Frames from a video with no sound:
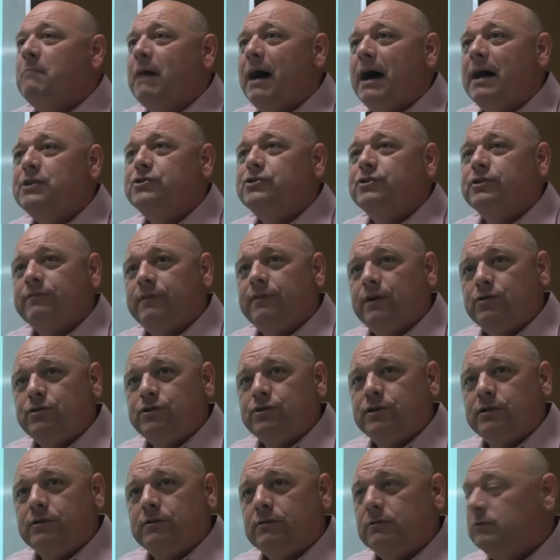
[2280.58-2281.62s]
mind your
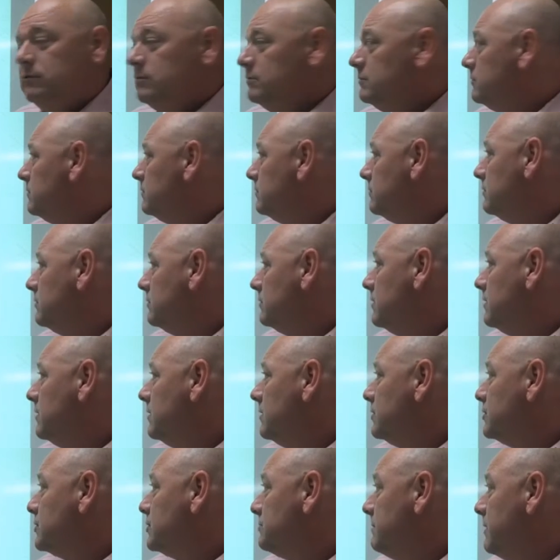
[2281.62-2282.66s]
devotion.
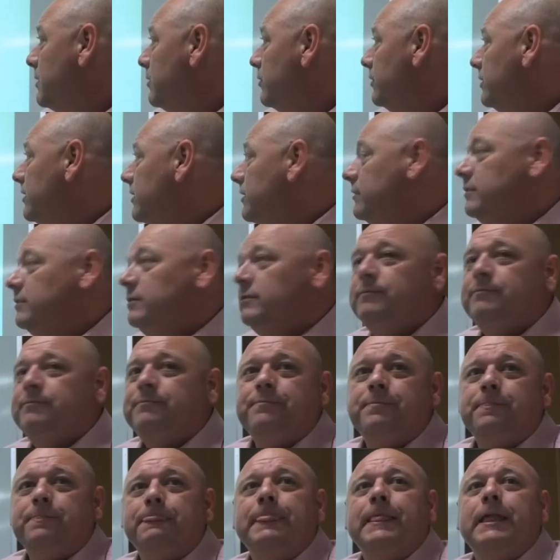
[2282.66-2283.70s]
Smyrna,
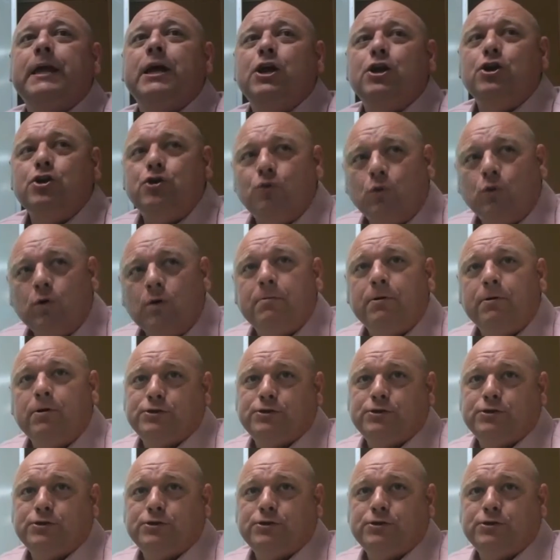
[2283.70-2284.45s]
endure